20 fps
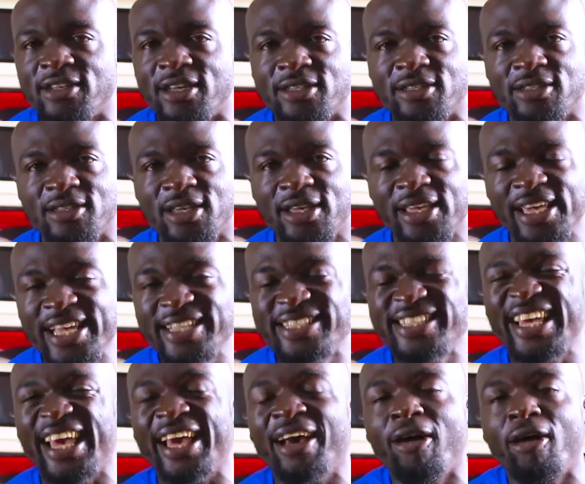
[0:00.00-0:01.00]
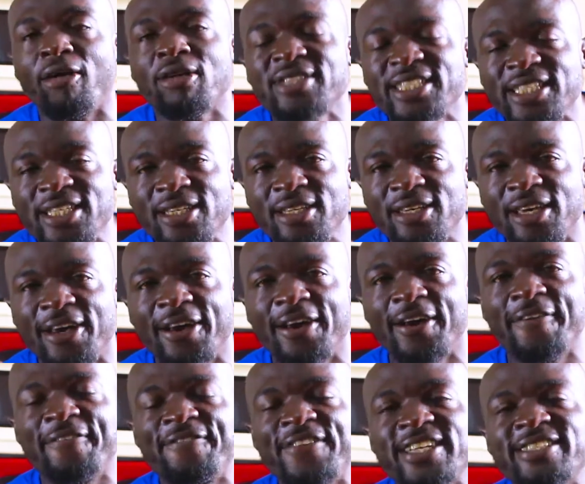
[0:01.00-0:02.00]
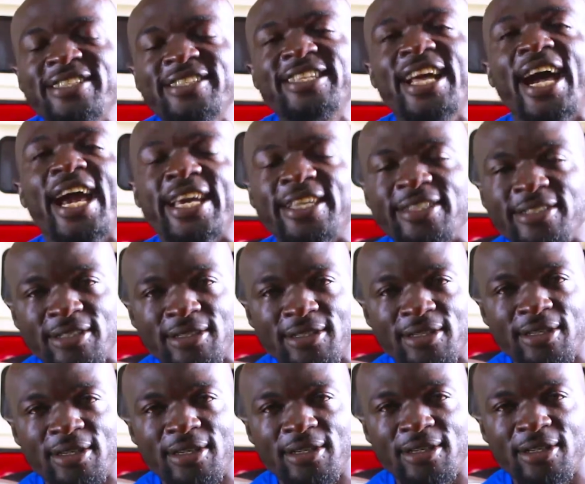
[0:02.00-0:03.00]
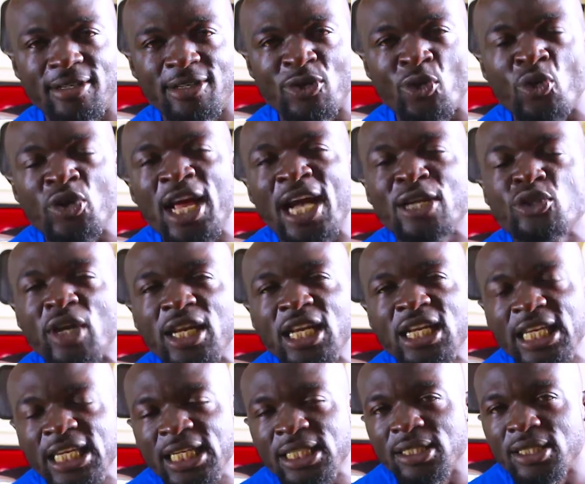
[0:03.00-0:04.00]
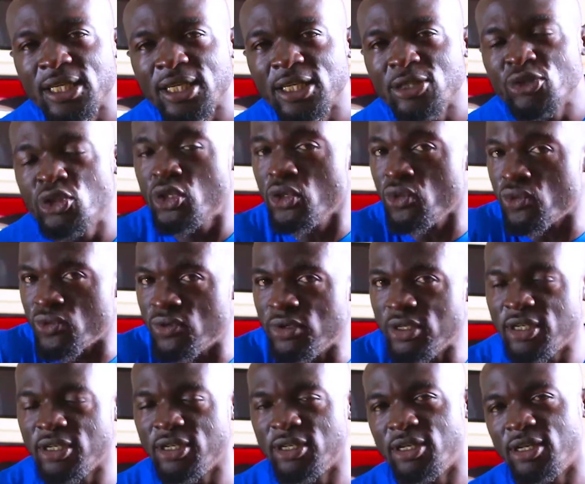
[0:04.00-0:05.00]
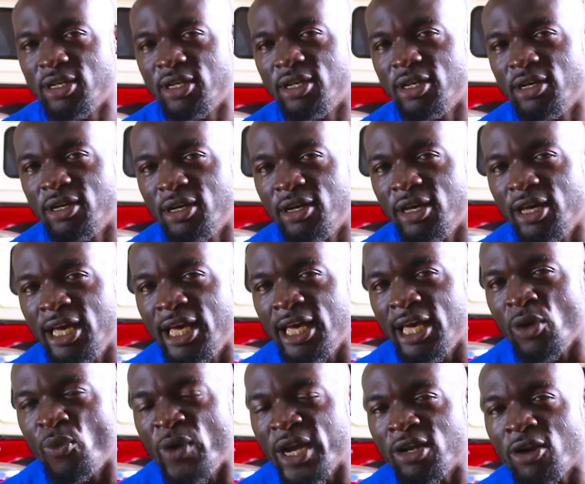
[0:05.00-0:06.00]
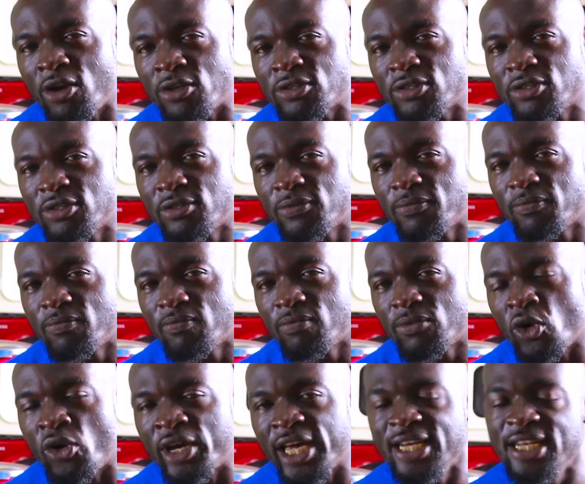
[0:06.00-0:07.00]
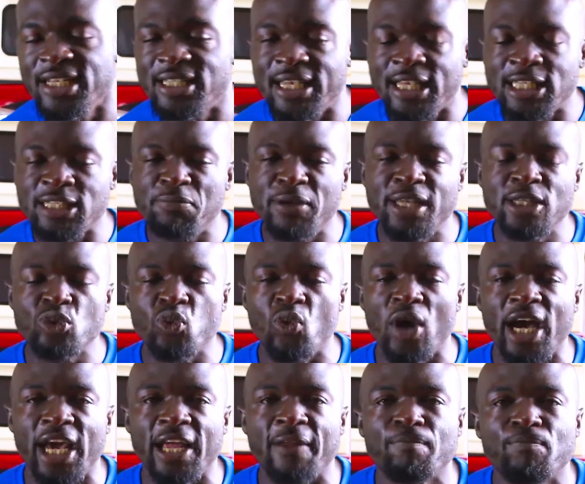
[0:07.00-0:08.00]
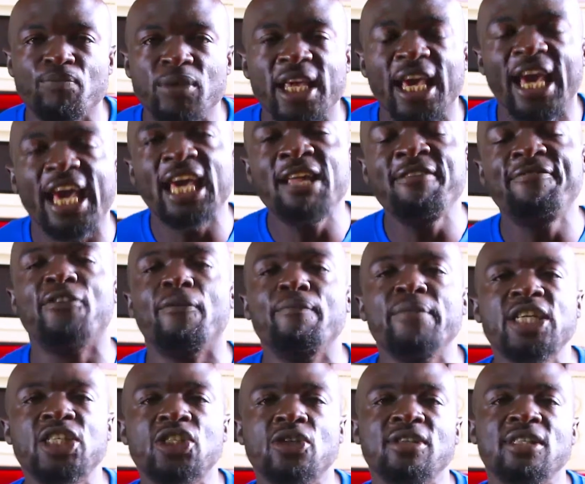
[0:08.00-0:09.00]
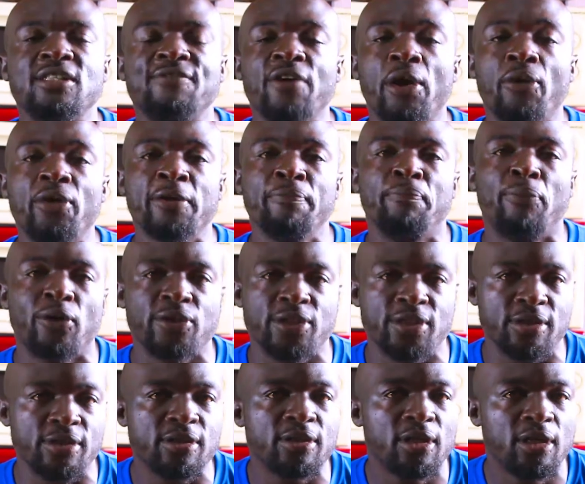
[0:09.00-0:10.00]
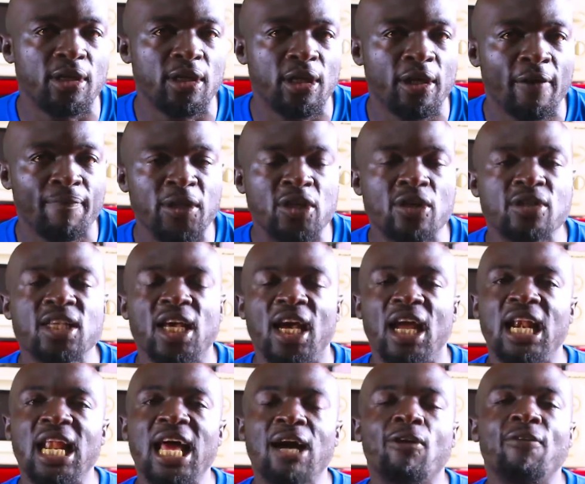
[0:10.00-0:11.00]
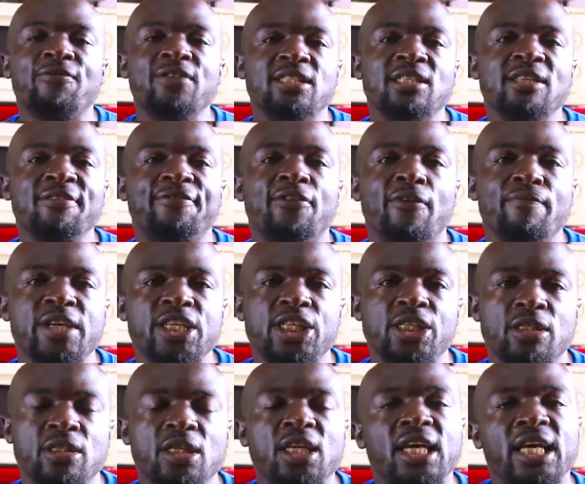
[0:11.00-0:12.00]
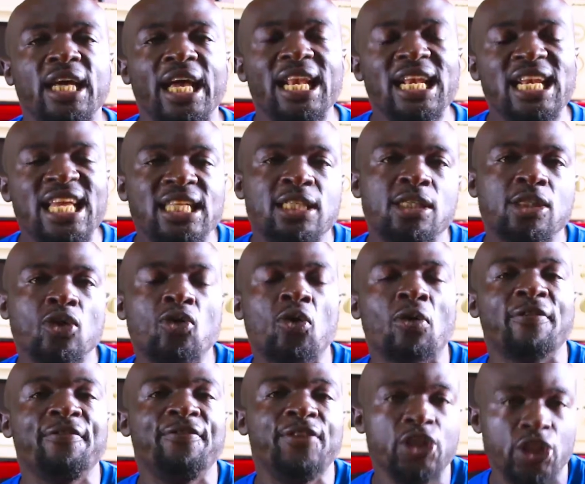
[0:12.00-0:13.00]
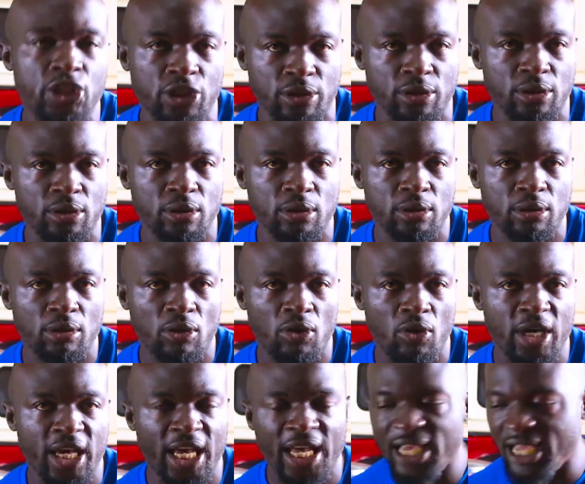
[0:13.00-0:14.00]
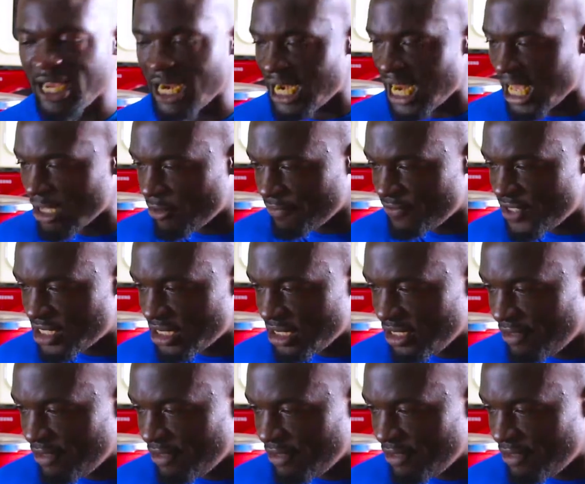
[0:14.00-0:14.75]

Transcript: that eating a healthy, fatty diet could actually lead to a weight loss. Okay, this explains why information is very important, because lack of this information leads to confusion. Okay, lack of this